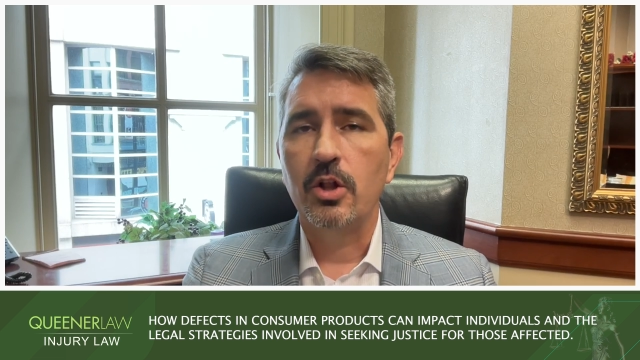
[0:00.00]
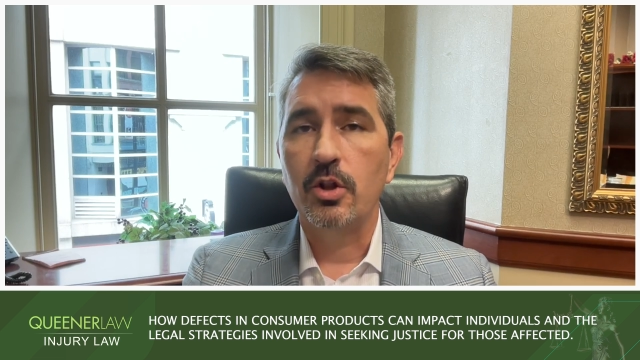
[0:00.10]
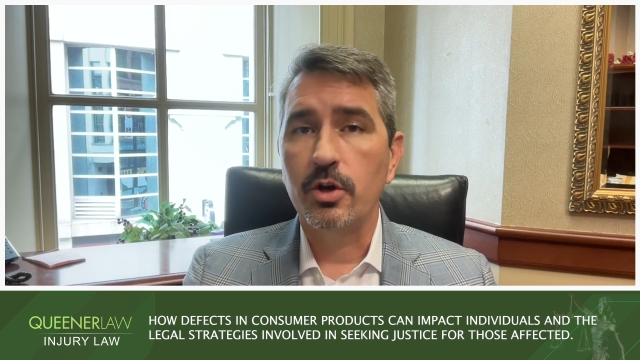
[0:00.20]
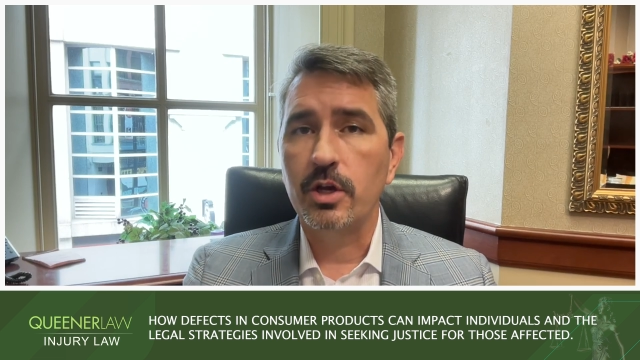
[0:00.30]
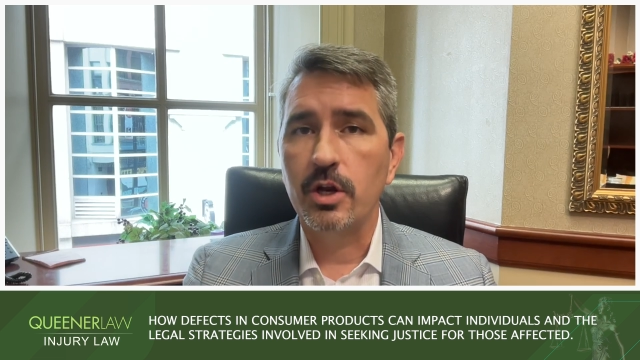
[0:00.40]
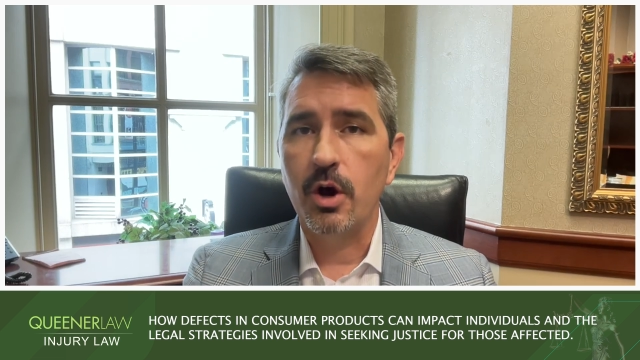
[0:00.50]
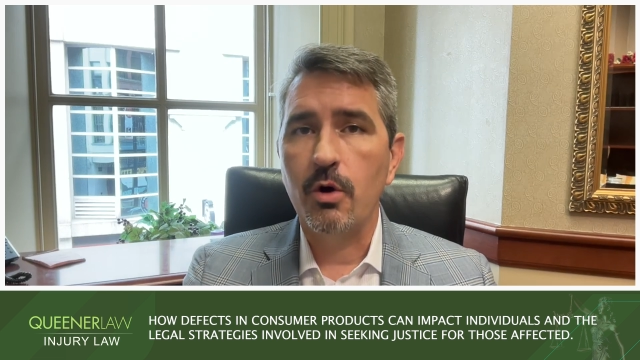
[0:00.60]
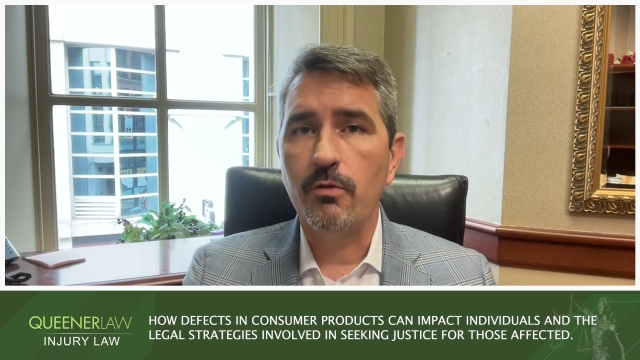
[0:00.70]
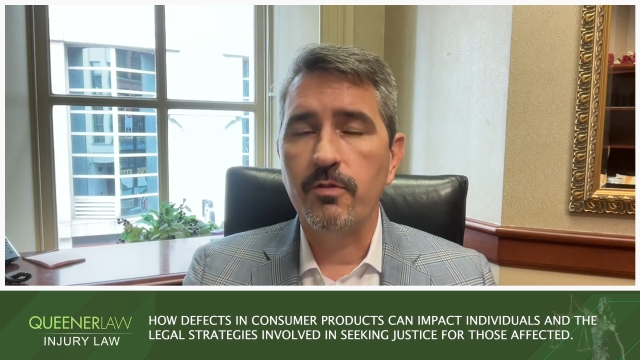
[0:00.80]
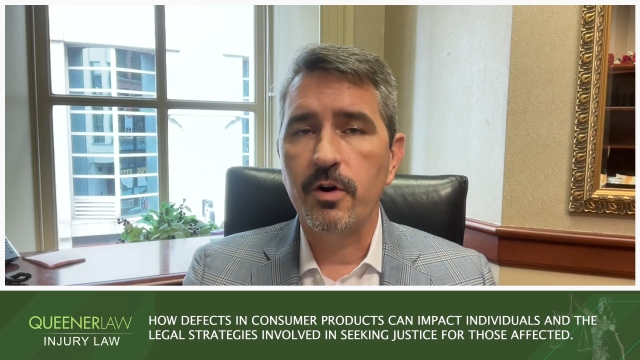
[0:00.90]
look it
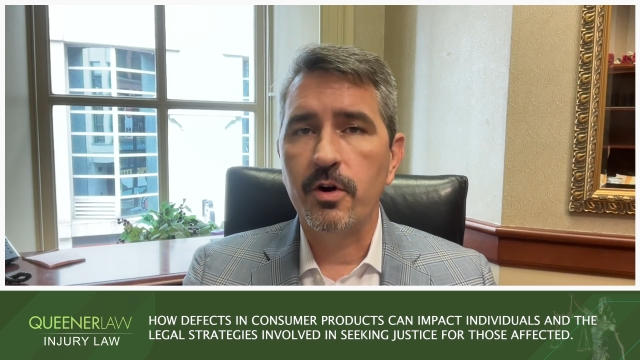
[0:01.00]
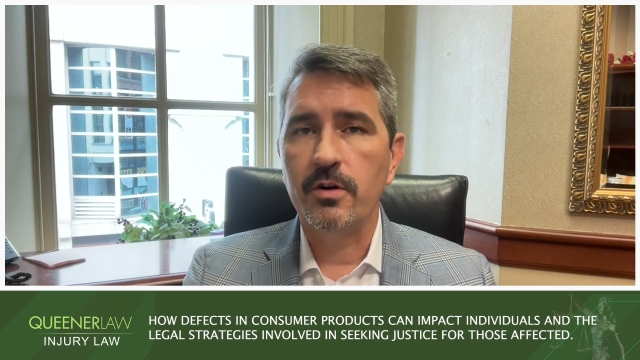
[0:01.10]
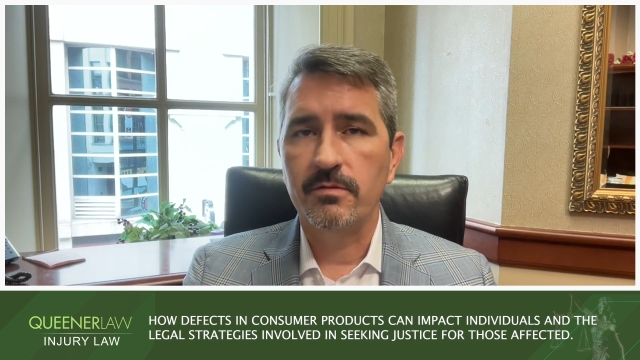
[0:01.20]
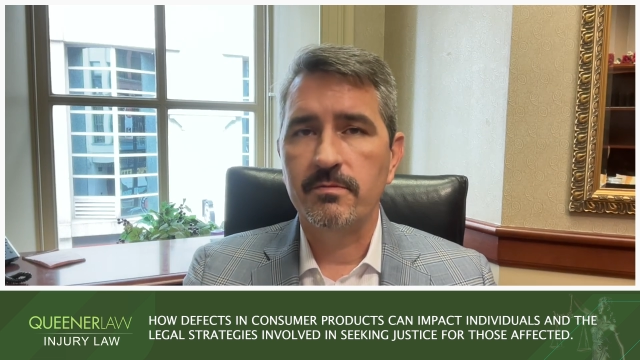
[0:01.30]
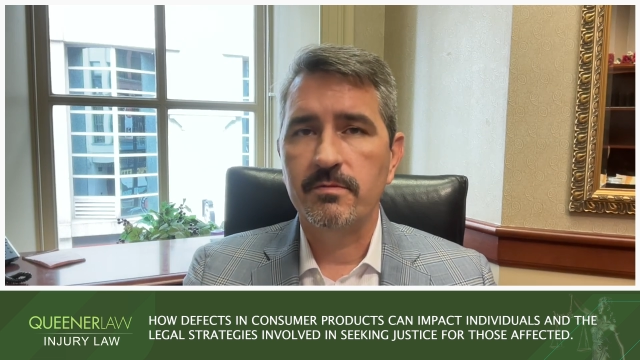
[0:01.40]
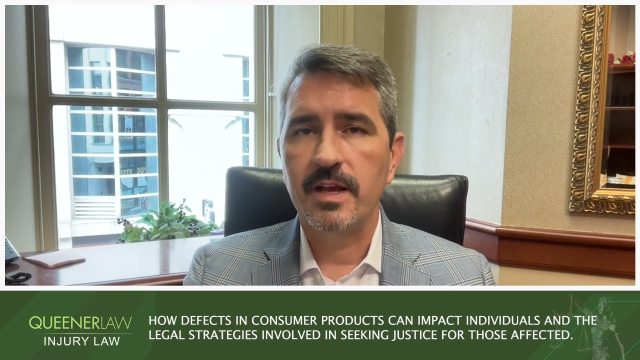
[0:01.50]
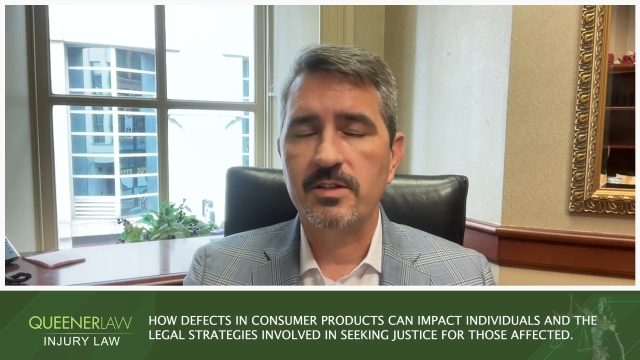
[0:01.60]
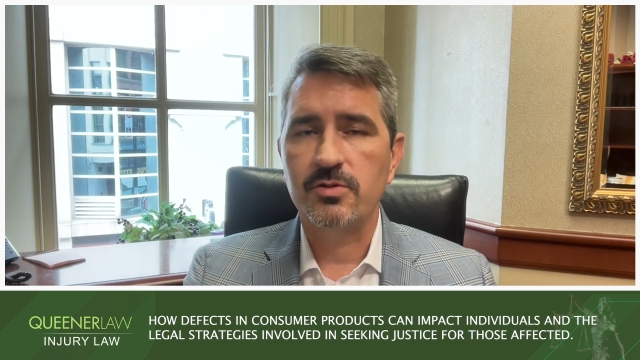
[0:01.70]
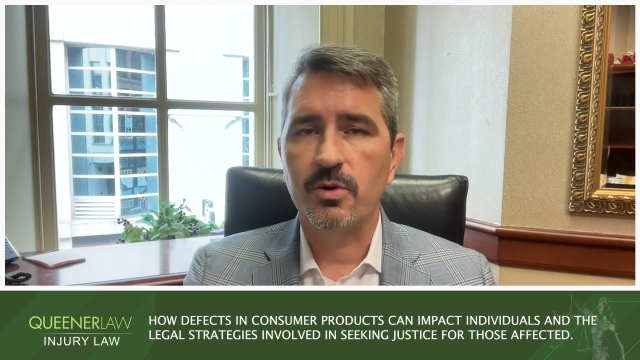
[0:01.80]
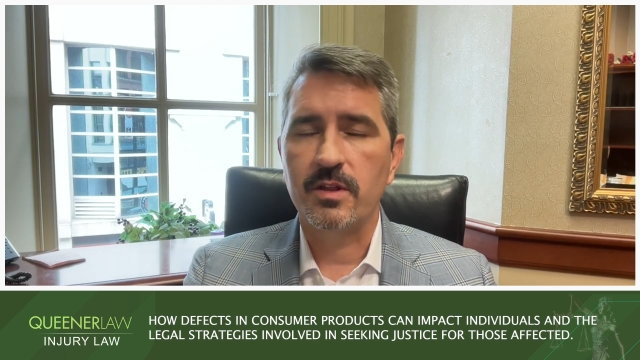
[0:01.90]
over, that
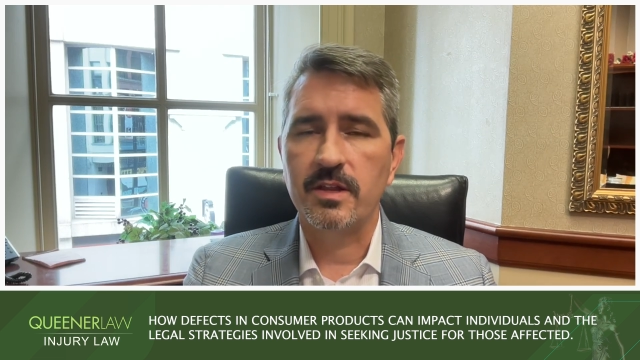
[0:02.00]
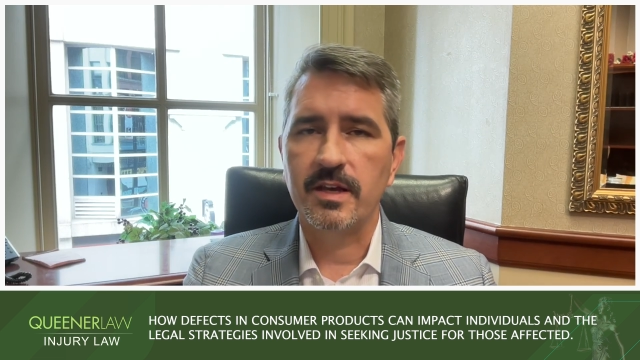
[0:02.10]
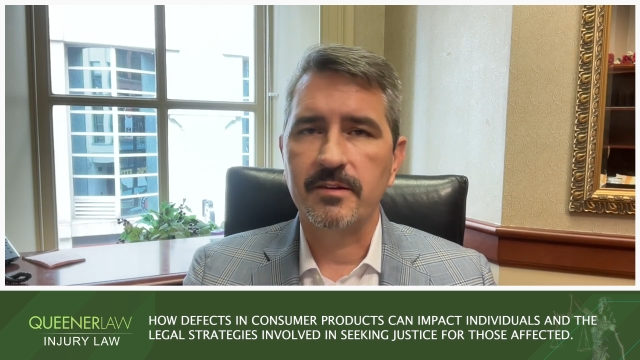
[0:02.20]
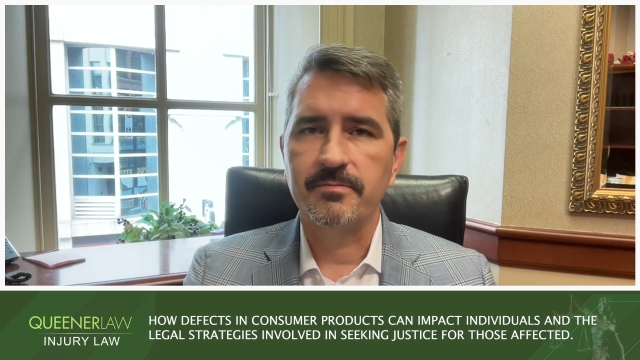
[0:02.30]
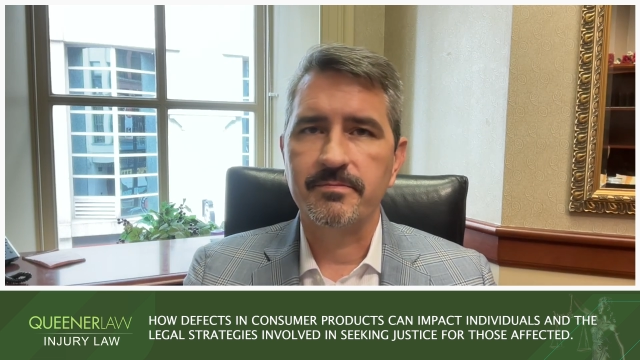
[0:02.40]
sort of thing.